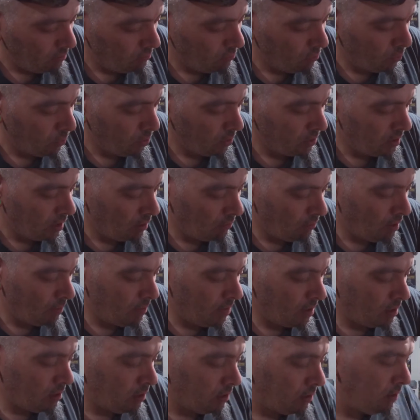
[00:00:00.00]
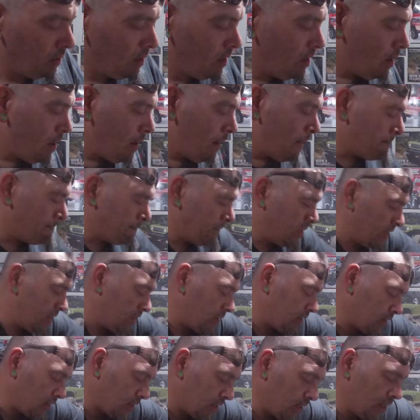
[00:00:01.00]
we'll put that right back on.
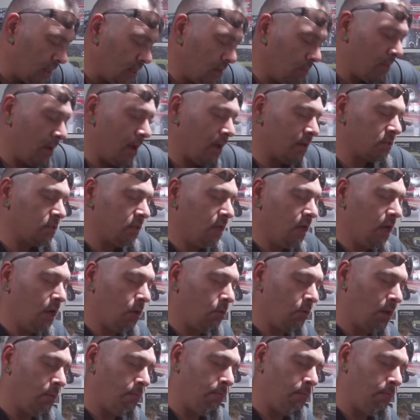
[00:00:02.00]
But getting back to how I